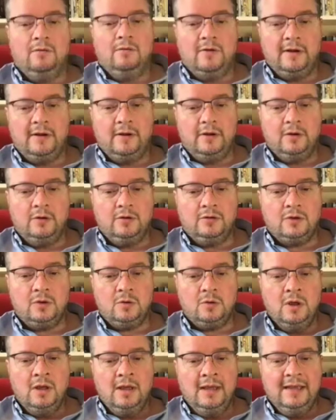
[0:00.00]
very good.
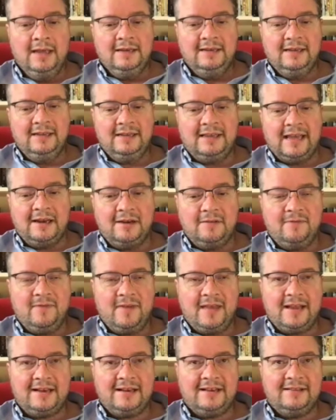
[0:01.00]
So did that
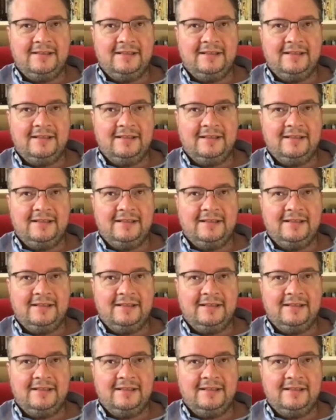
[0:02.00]
affect